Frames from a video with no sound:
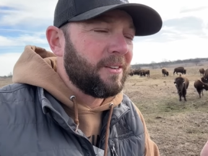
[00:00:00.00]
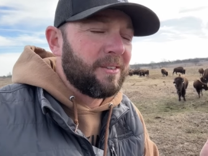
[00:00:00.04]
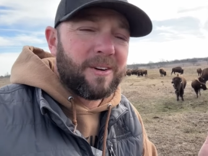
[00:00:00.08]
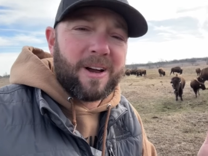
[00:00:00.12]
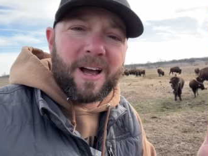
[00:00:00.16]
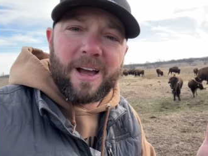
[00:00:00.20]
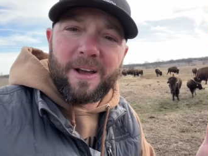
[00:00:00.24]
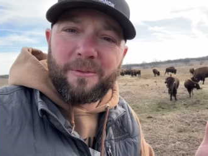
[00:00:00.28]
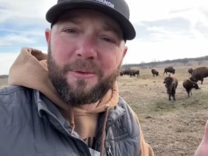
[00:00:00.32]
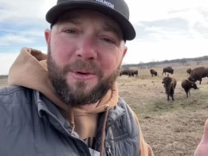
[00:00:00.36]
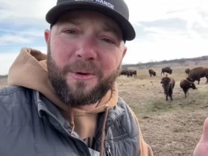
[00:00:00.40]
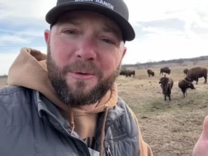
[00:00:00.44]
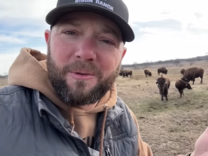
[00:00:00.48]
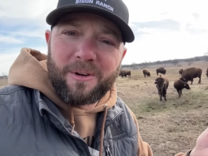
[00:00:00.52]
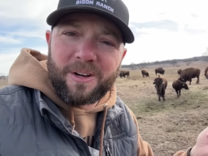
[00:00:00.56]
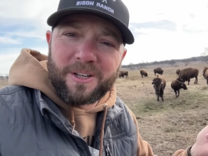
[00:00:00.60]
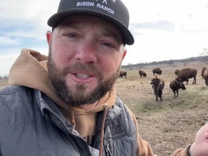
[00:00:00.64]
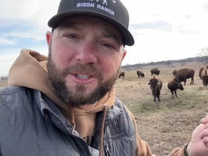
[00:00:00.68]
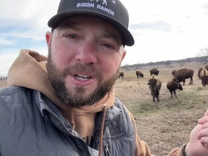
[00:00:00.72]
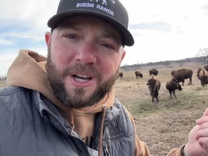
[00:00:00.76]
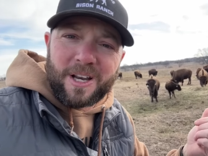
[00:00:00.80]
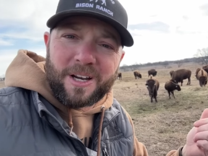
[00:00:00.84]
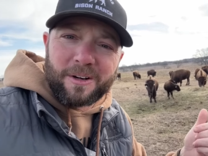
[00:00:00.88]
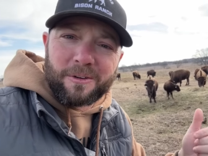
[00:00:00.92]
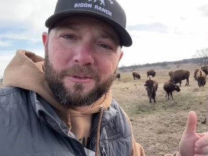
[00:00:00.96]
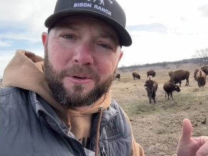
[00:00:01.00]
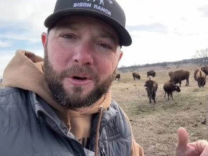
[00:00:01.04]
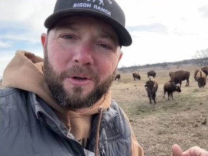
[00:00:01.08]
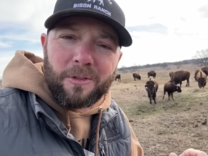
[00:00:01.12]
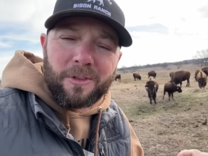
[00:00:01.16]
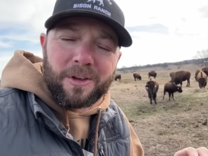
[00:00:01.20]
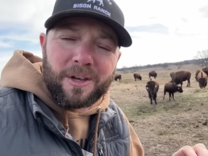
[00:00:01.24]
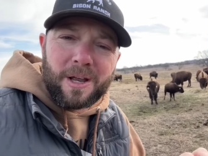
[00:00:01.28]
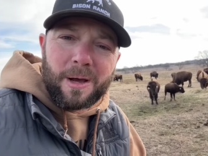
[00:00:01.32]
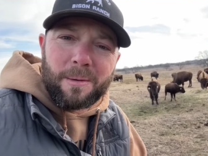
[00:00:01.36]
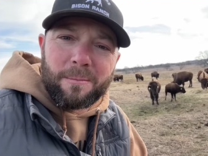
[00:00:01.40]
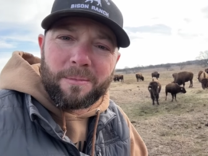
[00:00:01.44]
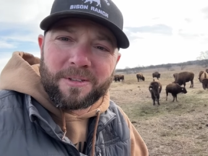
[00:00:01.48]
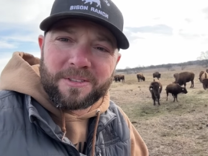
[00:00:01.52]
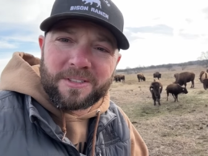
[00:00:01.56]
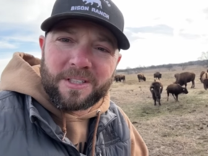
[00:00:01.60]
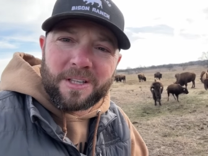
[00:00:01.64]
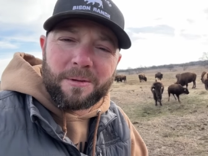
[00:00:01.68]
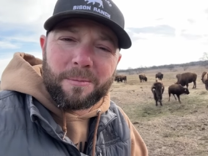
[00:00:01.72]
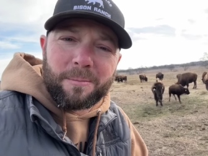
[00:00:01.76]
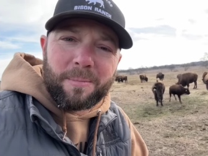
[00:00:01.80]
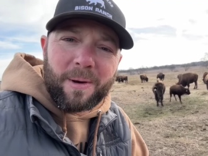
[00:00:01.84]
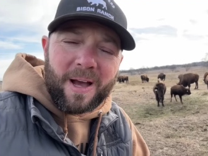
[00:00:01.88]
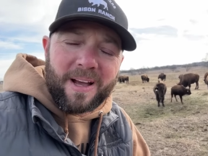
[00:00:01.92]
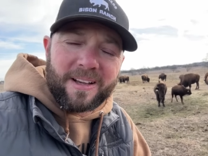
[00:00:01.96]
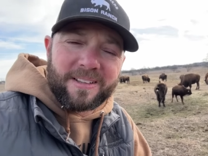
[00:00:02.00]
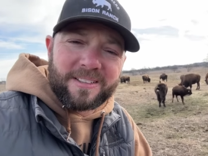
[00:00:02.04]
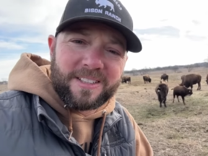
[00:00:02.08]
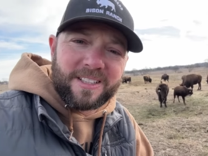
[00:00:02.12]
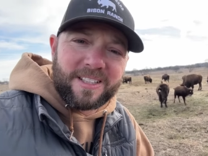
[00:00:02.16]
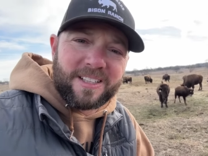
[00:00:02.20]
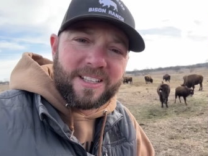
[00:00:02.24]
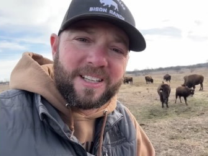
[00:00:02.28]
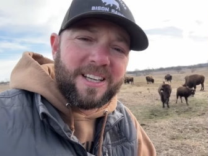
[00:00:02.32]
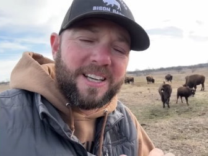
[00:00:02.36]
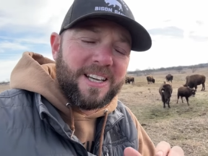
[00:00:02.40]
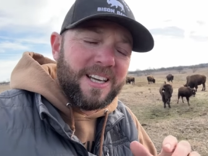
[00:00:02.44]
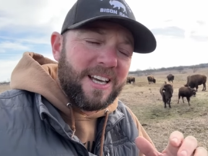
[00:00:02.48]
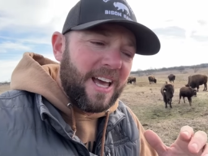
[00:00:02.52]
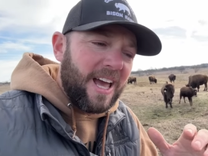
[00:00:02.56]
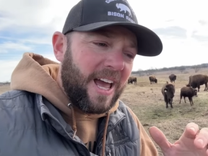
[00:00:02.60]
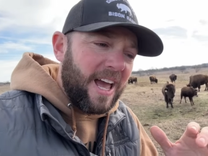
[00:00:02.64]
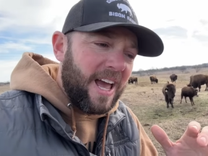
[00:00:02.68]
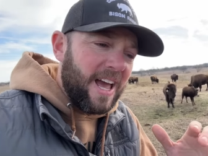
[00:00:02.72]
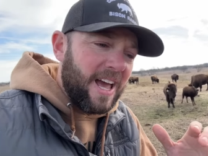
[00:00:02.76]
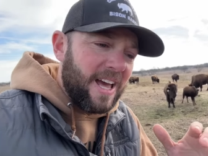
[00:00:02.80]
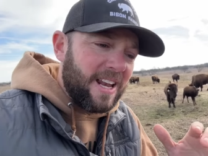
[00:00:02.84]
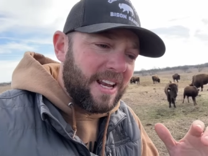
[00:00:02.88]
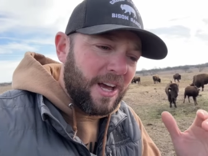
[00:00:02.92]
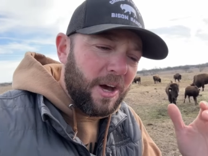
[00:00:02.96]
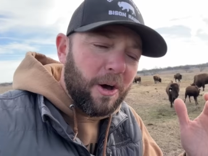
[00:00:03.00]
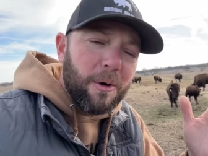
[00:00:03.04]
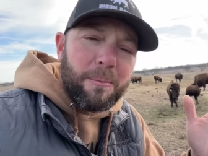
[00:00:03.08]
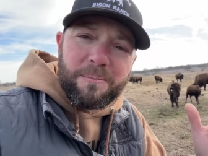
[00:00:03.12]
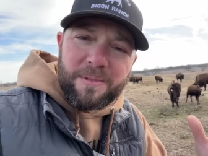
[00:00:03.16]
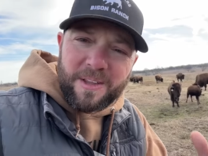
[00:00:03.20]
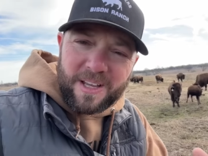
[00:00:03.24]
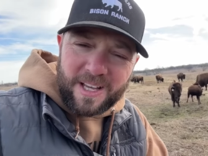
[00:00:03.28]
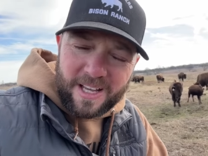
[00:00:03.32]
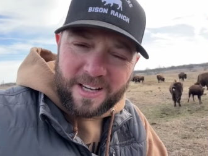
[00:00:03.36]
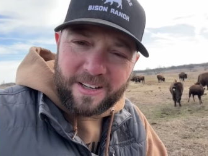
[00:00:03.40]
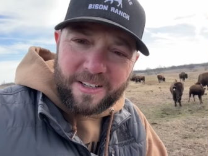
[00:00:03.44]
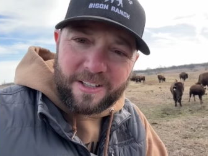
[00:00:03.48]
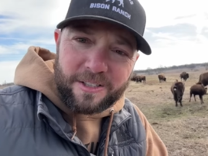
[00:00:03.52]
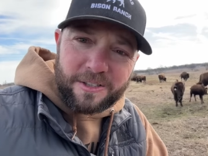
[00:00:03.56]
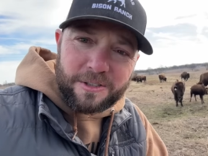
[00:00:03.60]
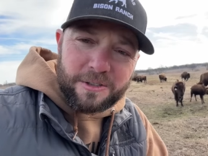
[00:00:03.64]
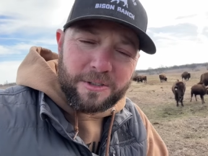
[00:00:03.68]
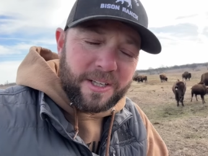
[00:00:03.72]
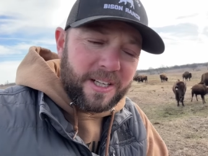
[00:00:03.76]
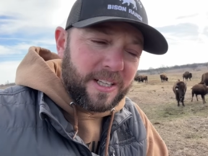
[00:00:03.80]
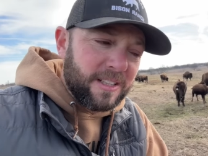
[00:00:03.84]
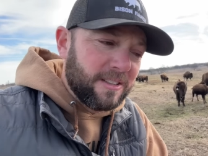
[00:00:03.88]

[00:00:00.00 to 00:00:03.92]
right? We want to try to grow the numbers of the bison and help the industry.